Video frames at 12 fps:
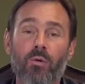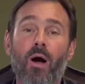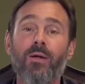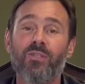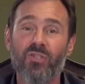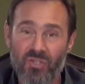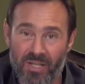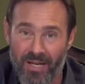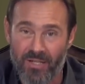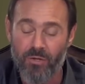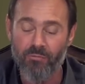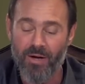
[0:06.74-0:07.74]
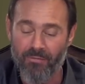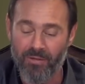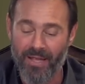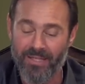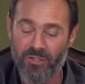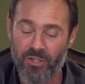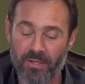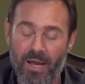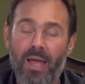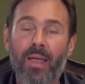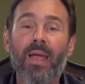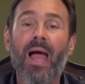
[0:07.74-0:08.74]
called Seeds of Revelation.
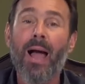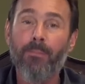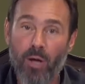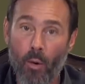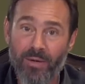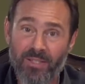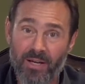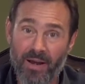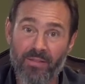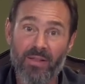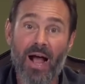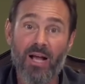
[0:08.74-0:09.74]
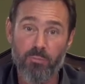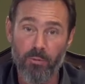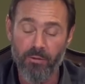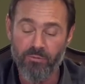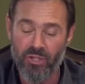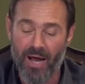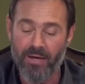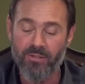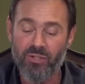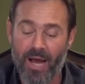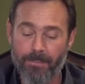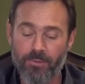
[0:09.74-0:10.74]
I'm going today to the Gospel of John,
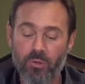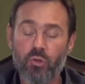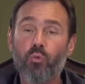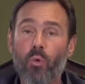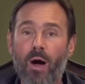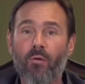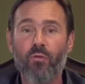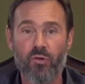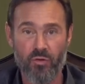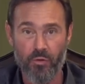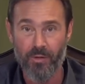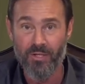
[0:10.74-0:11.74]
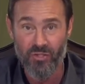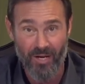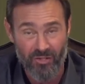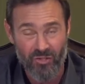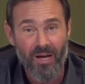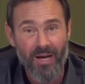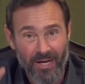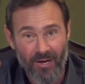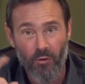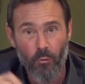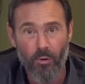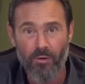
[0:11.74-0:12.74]
chapter twelve, verse thirty-six.
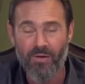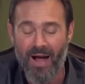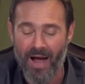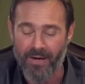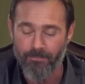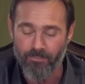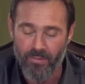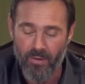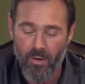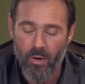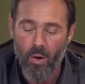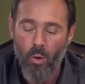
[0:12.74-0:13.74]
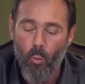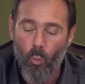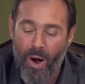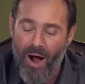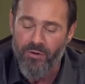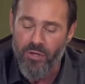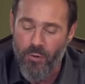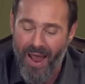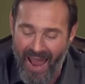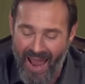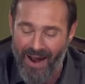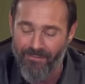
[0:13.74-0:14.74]
Hear the Word of God. While you
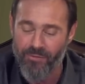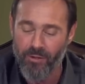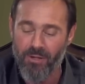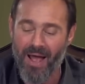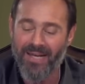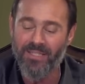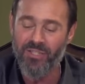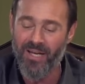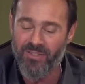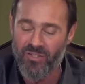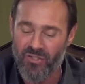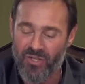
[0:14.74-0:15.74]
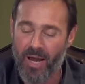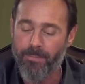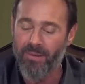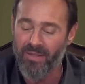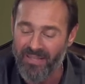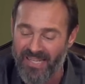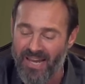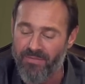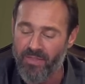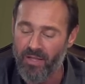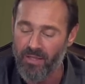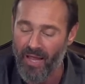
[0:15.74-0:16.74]
have the light, Jesus said, believe
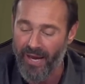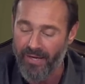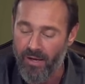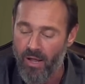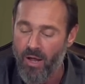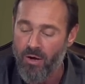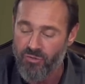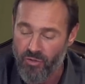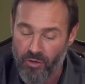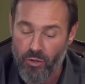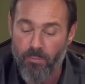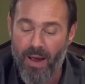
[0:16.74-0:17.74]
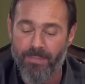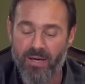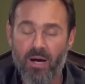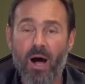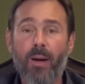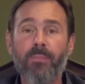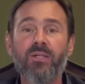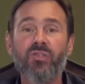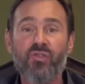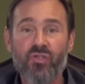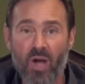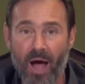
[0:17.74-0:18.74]
in the light so that you may become
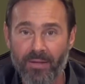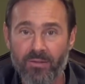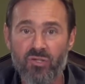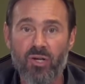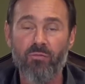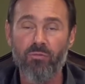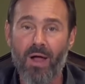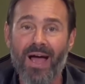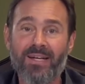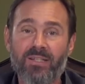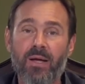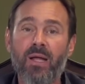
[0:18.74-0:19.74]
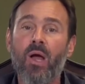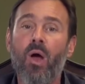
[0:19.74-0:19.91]
sons of light.